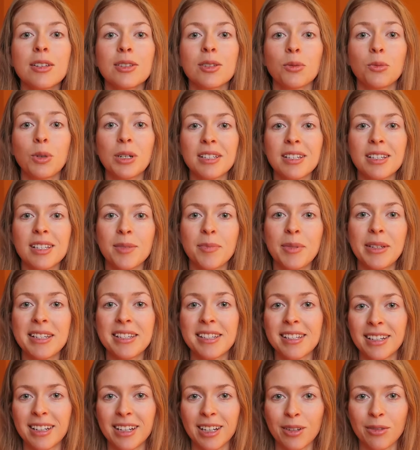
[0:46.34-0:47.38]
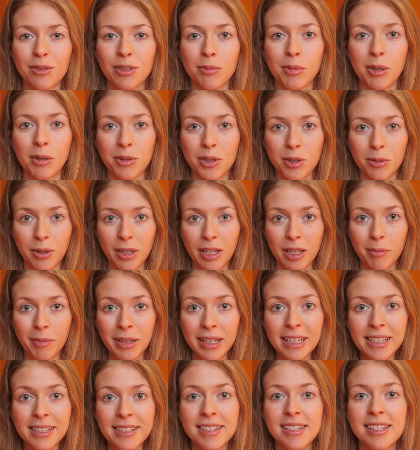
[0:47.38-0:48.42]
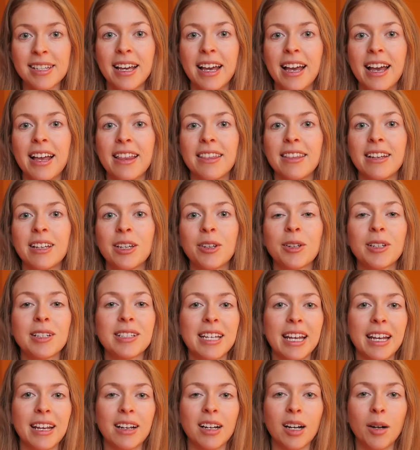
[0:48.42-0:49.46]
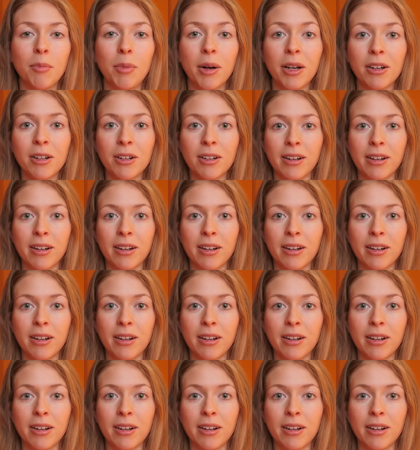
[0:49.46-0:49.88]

So once it's been sitting for about 20 minutes, then you can take a butter